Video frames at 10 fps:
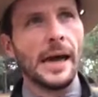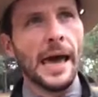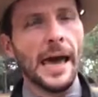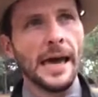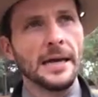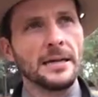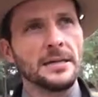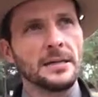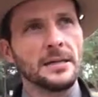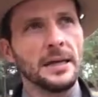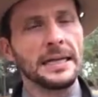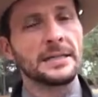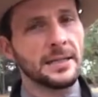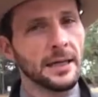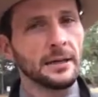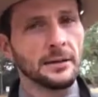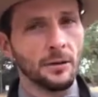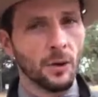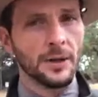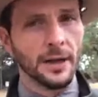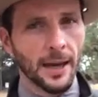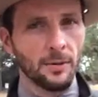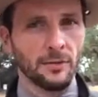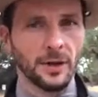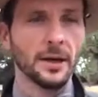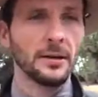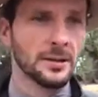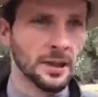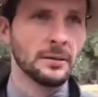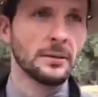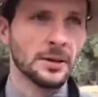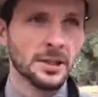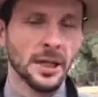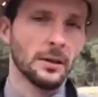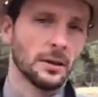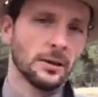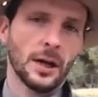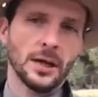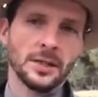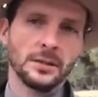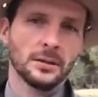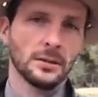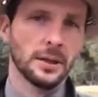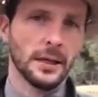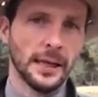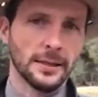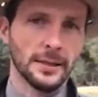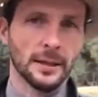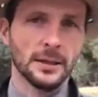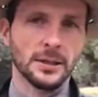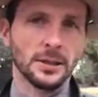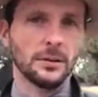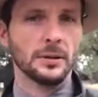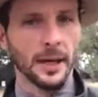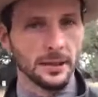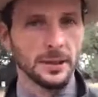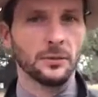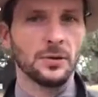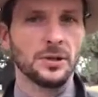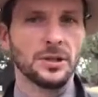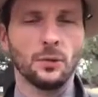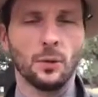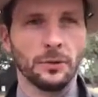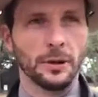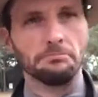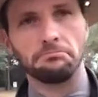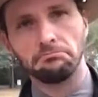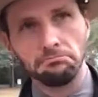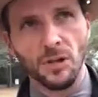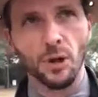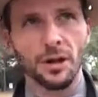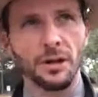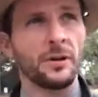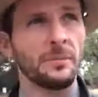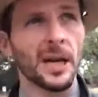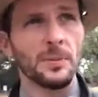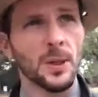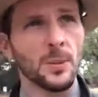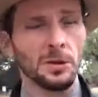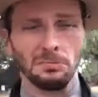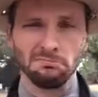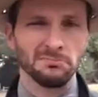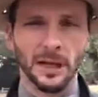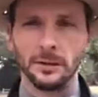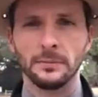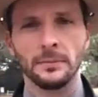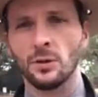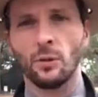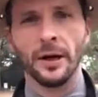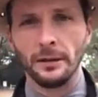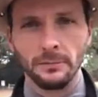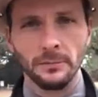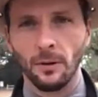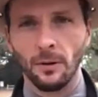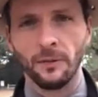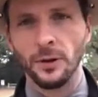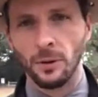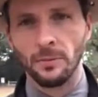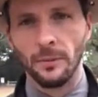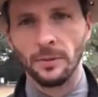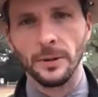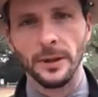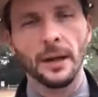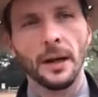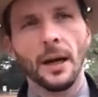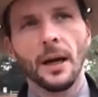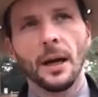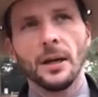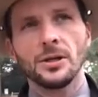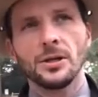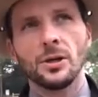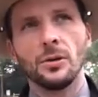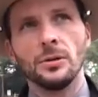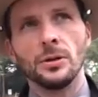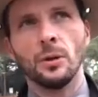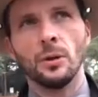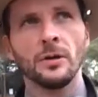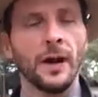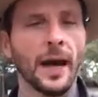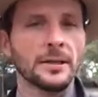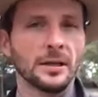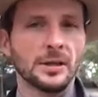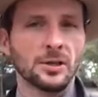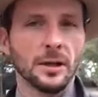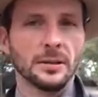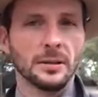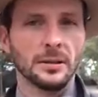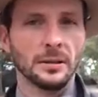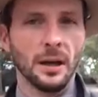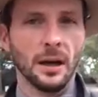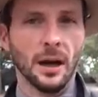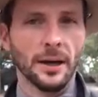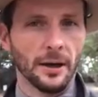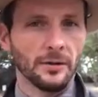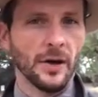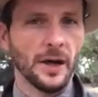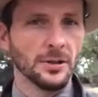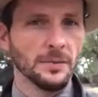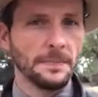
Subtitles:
And the one that came over here did sail across the Atlantic. So yes, it was seaworthy. Could it have fit many people? No, 20 or fewer probably. So you would have had to construct another vessel.